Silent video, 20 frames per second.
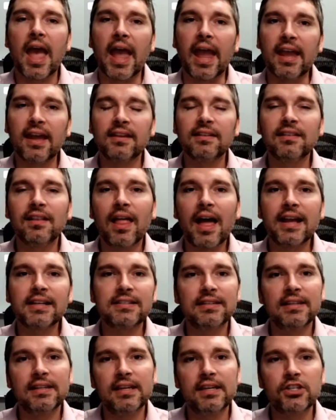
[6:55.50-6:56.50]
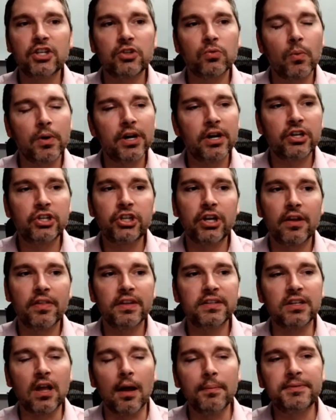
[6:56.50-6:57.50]
And lastly, just wanted to share
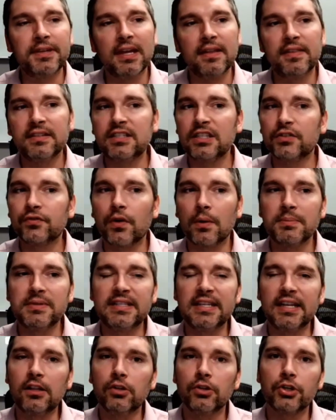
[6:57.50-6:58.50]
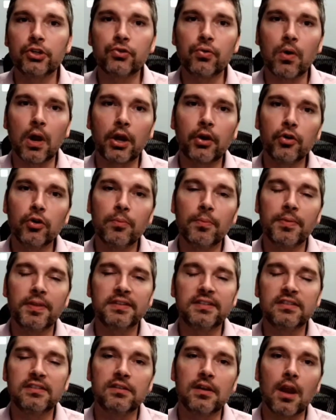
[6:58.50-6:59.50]
this update. This is from Ziggler Truck Group.
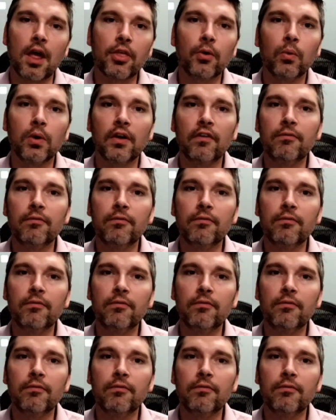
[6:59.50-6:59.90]
This is another one